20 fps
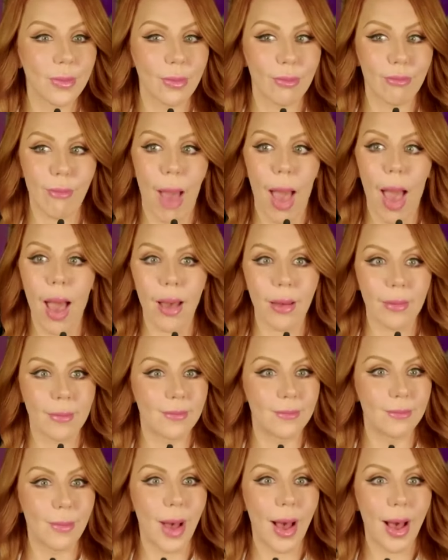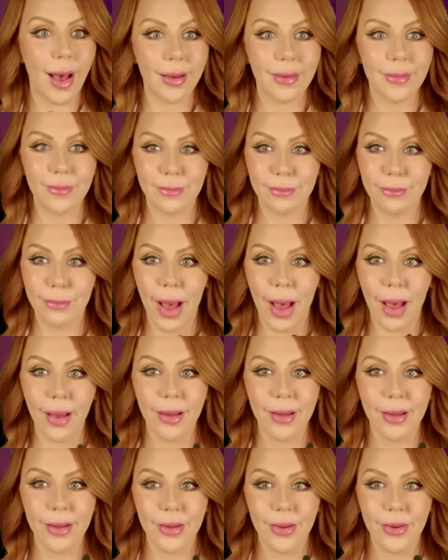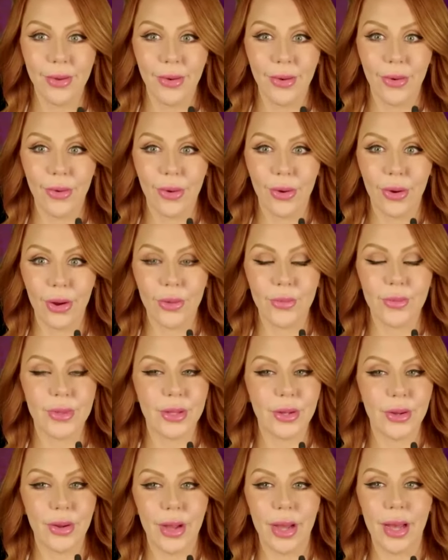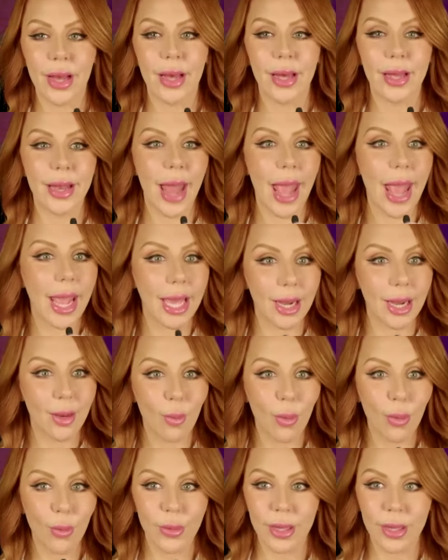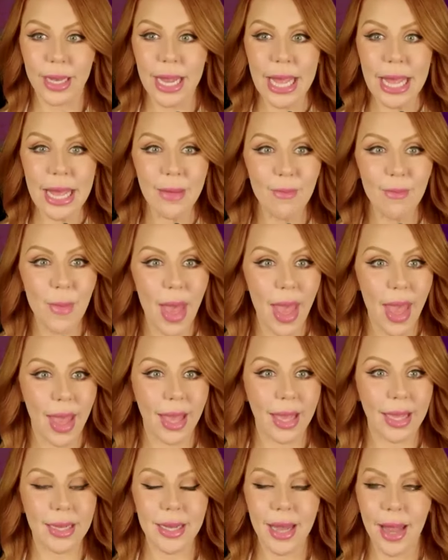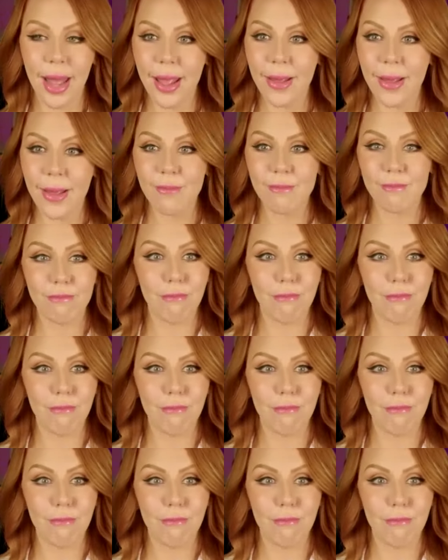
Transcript: Ma, ma, ma. Or was there an animal with an M A name?